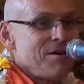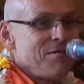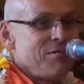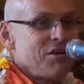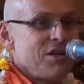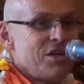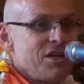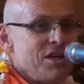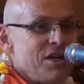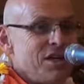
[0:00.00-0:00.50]

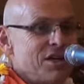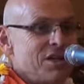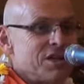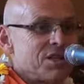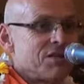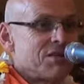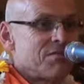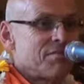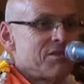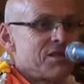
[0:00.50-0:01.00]

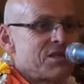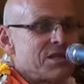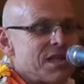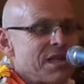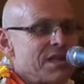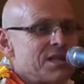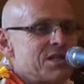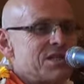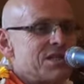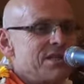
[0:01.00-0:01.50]
Because
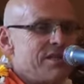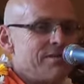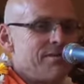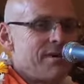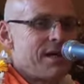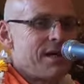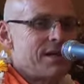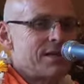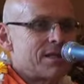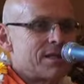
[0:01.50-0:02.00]
besides
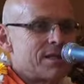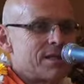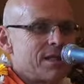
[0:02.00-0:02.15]
Tibet,